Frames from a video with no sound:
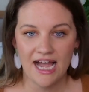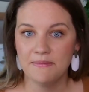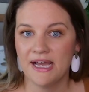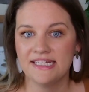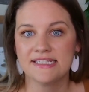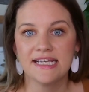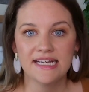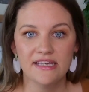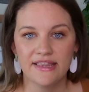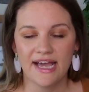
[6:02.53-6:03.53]
iPads,
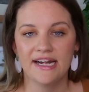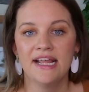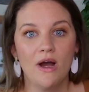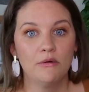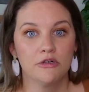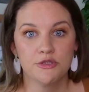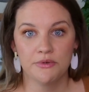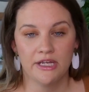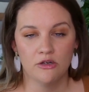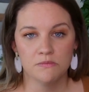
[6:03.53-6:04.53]
any of that while we're
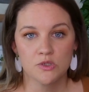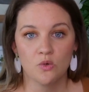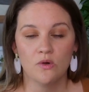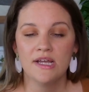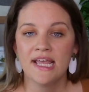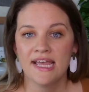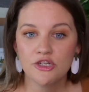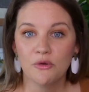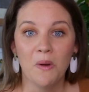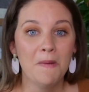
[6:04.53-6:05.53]
doing homeschool.
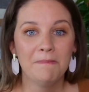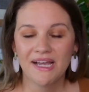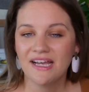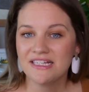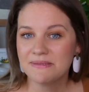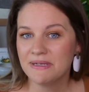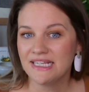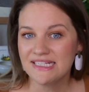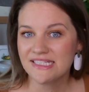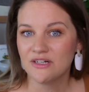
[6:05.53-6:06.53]
Two, my
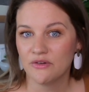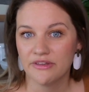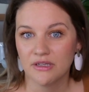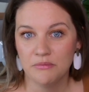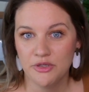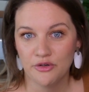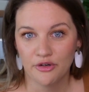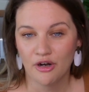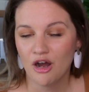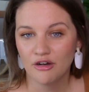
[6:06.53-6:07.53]
husband isn't on the
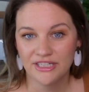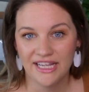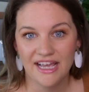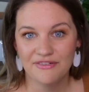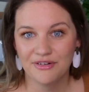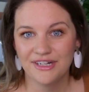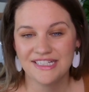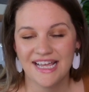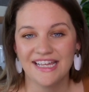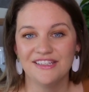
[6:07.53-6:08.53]
computer all day, every
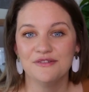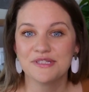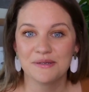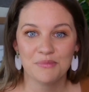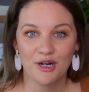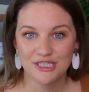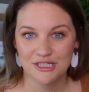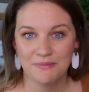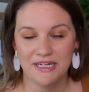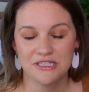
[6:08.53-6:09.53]
day using
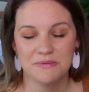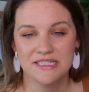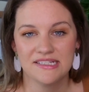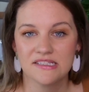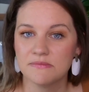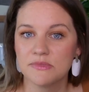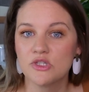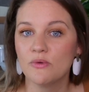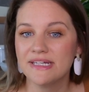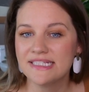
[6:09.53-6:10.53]
project management systems.
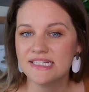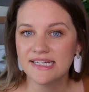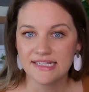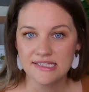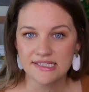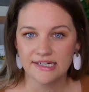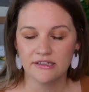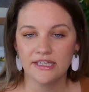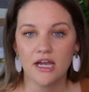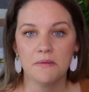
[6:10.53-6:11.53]
So it didn't
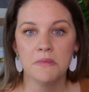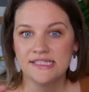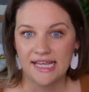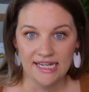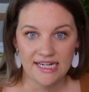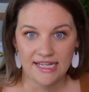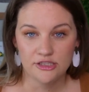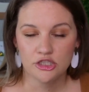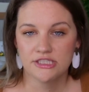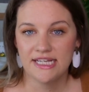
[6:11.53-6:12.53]
necessarily come second
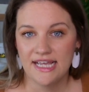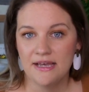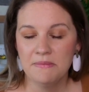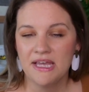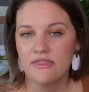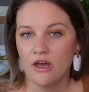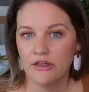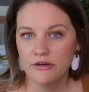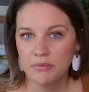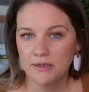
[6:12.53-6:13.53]
nature to him. And the
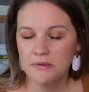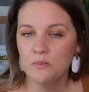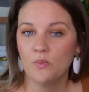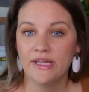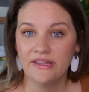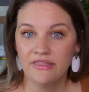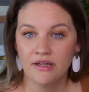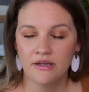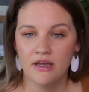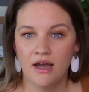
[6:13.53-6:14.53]
other problem with
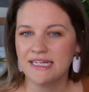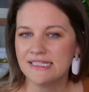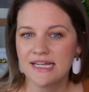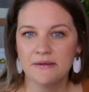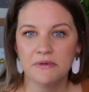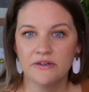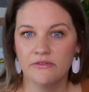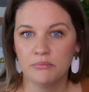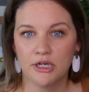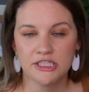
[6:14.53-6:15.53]
any type
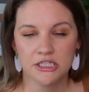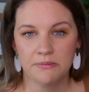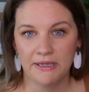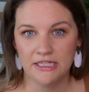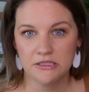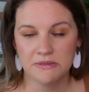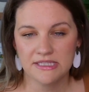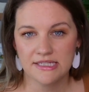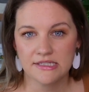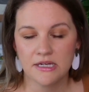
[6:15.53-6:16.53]
of project management
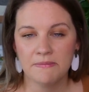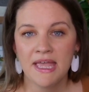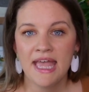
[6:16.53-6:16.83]
system